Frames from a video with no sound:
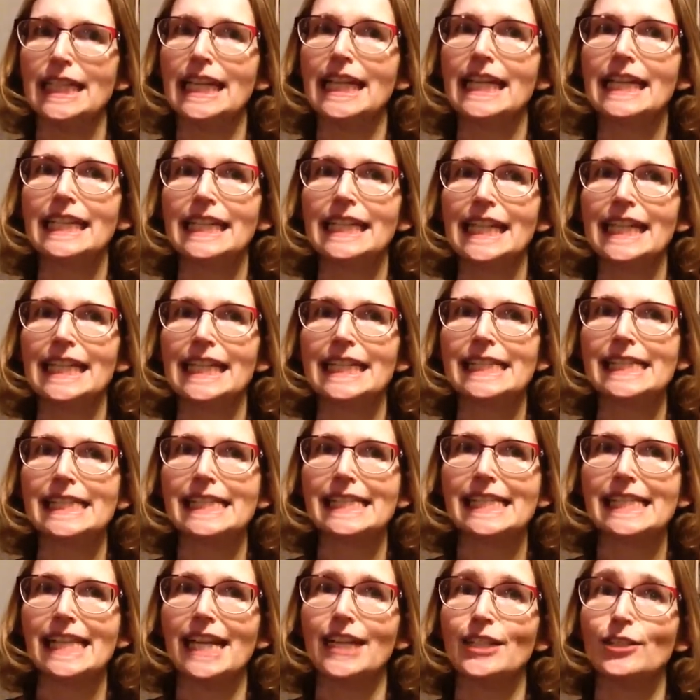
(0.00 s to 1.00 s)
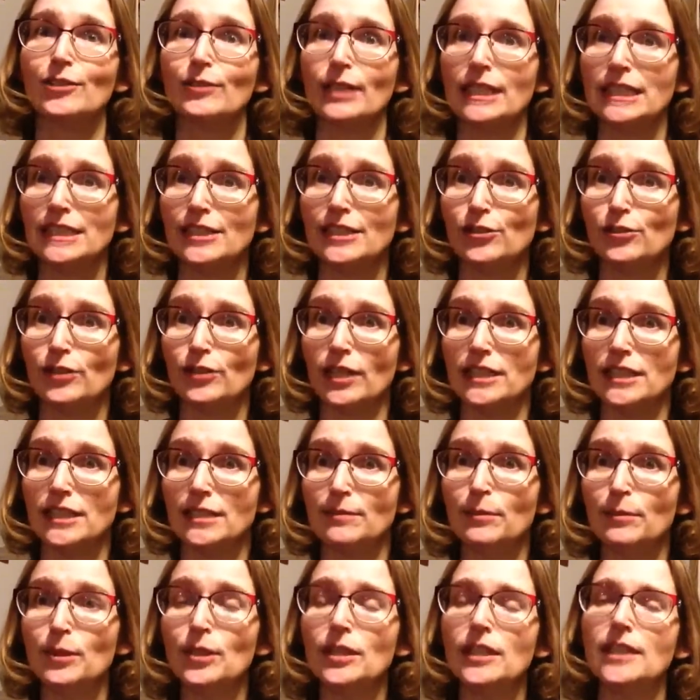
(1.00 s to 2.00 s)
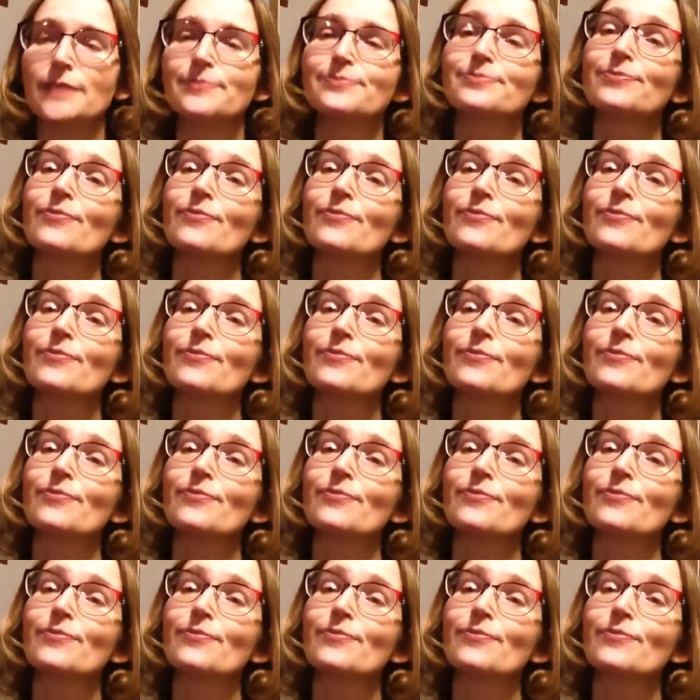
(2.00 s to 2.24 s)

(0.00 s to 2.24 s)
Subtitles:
It is a great distracting book.